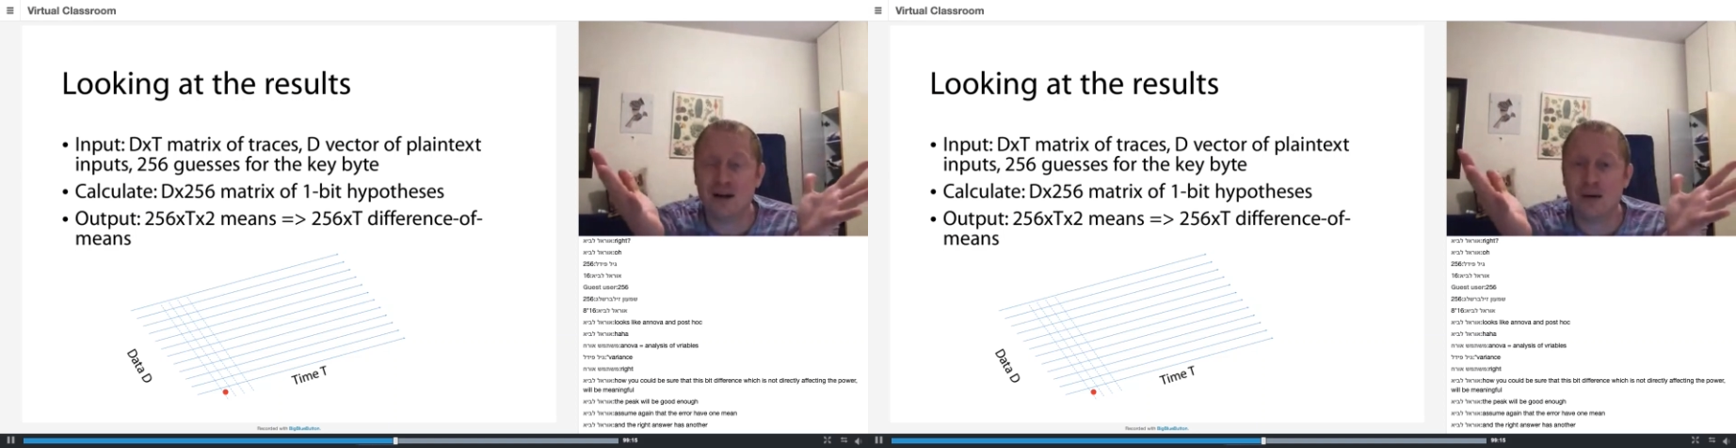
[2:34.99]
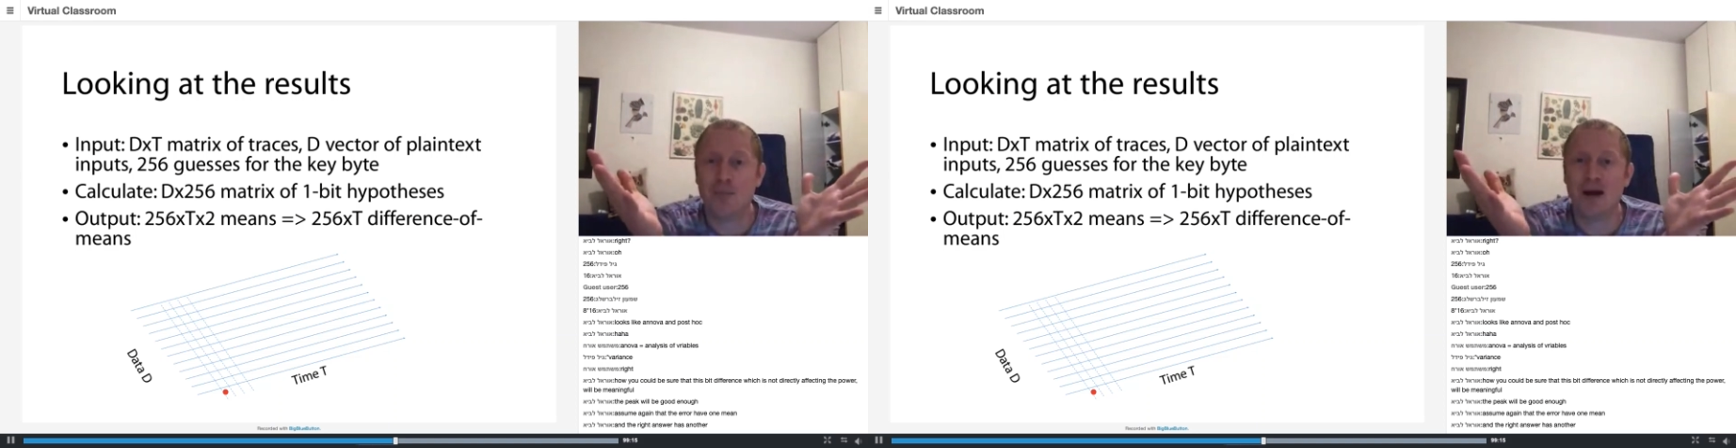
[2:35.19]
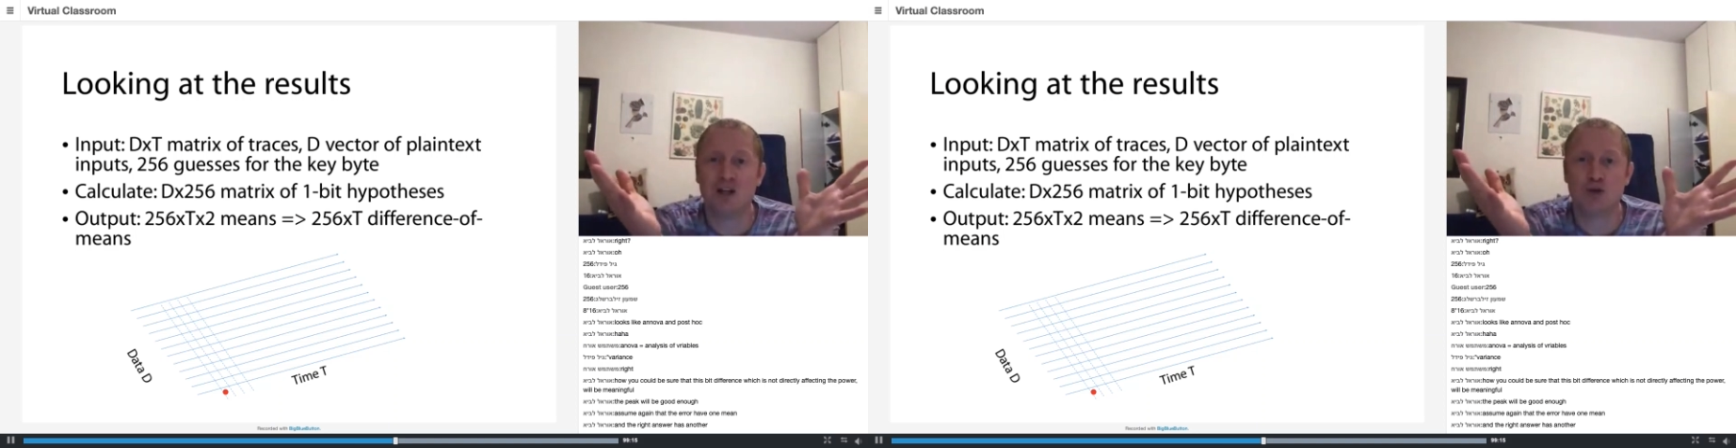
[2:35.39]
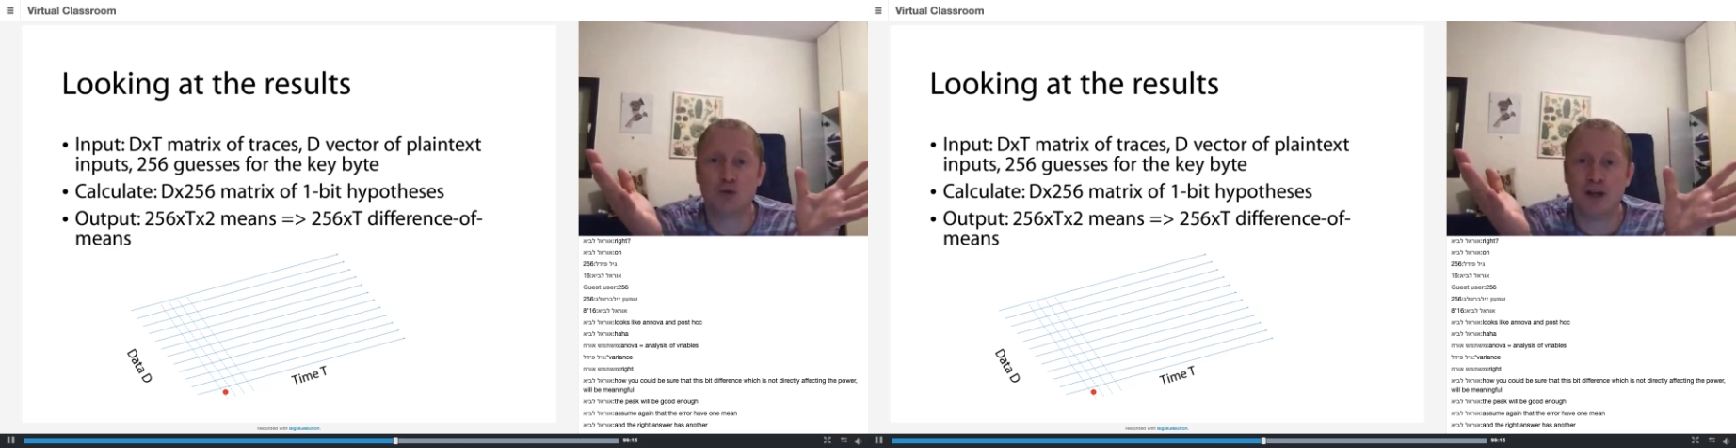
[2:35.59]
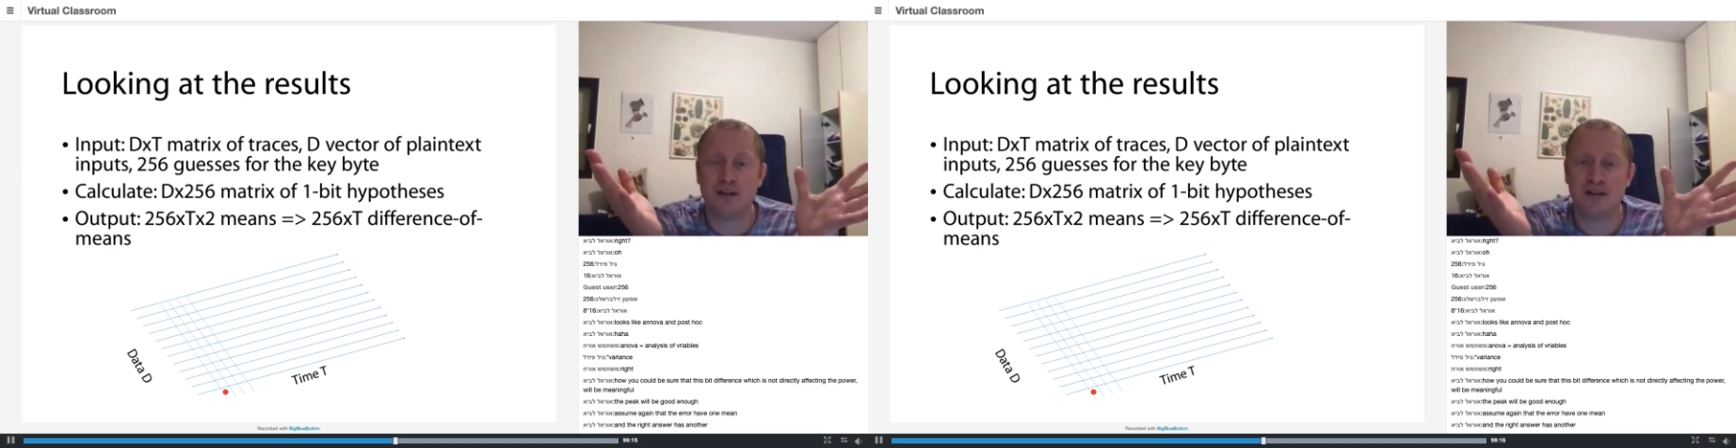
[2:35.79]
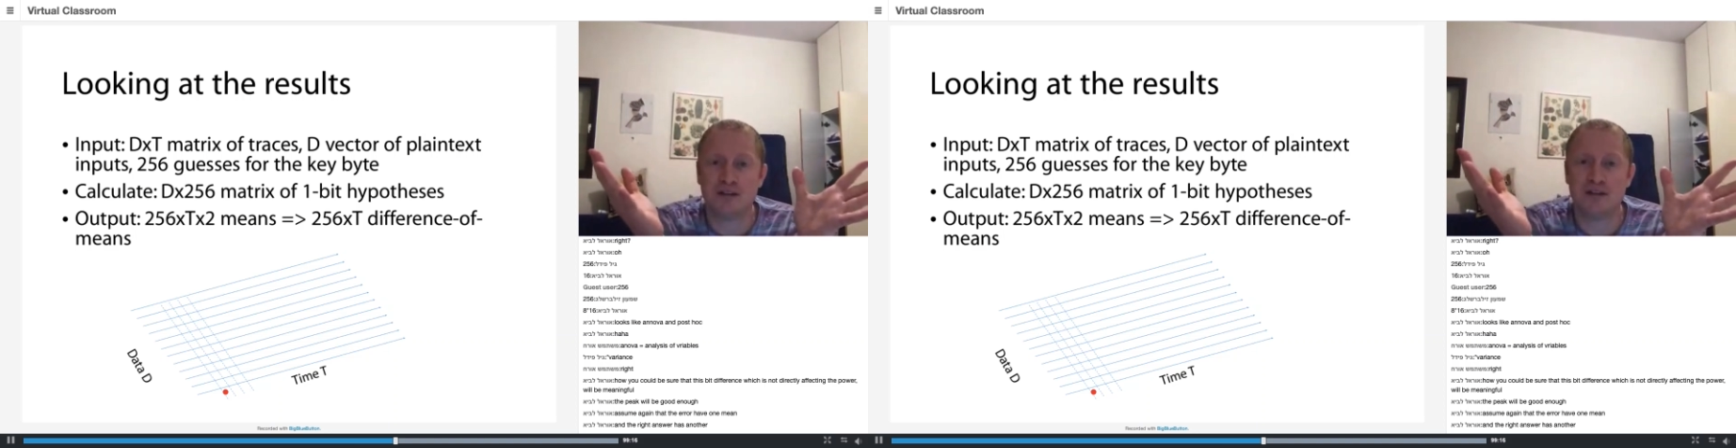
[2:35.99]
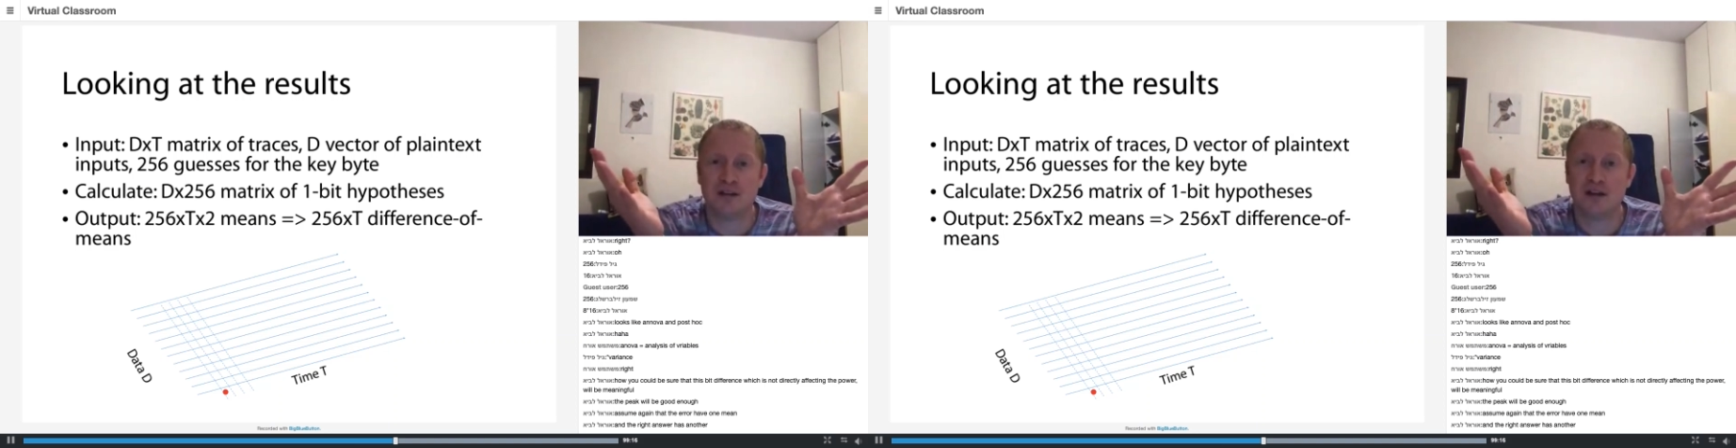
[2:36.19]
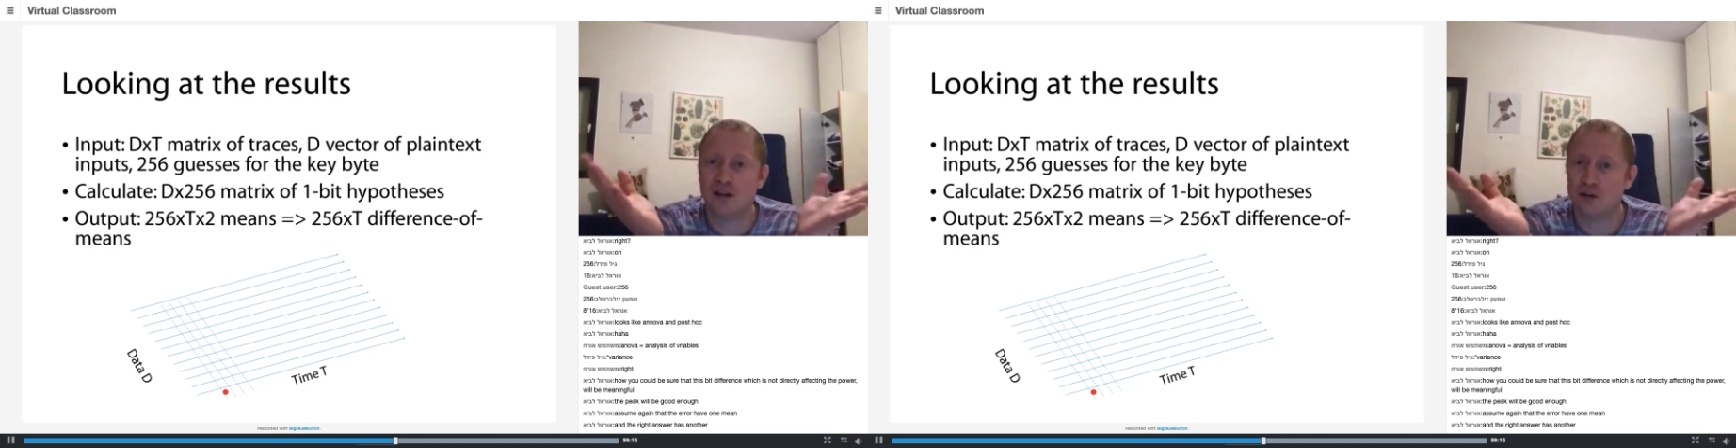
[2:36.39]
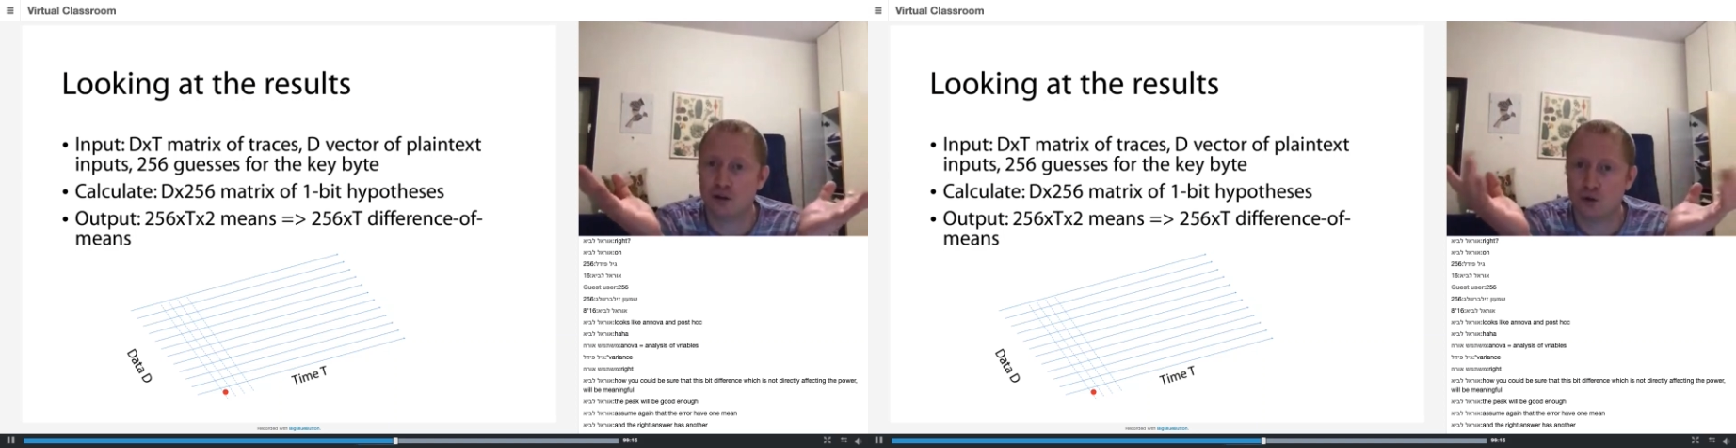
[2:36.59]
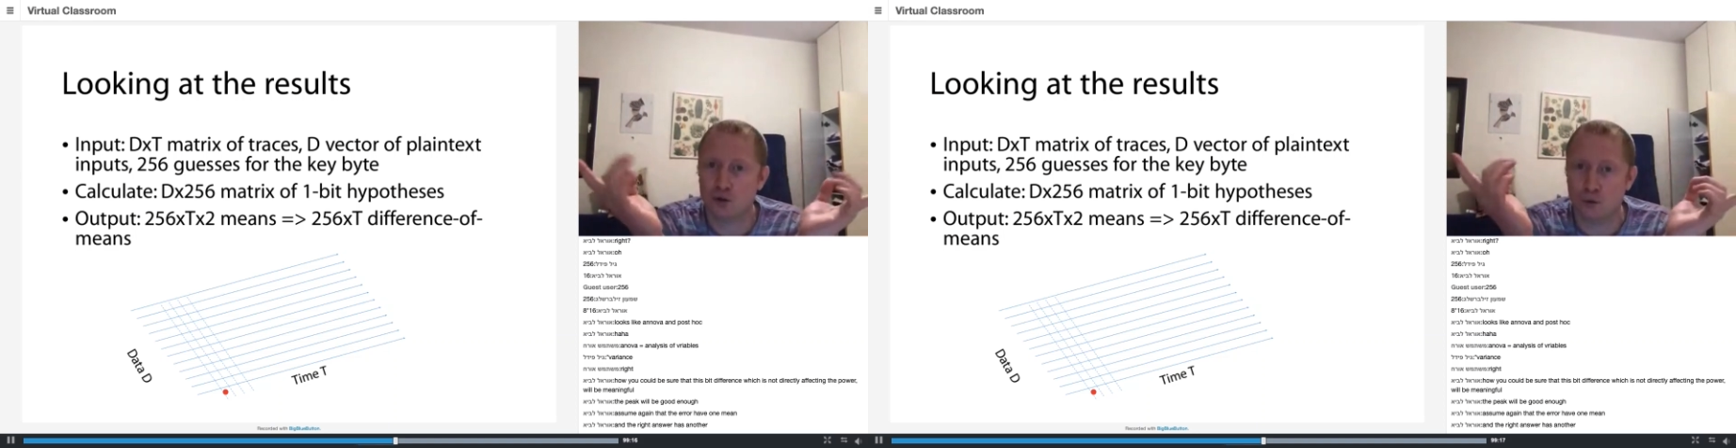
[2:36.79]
my traces into two.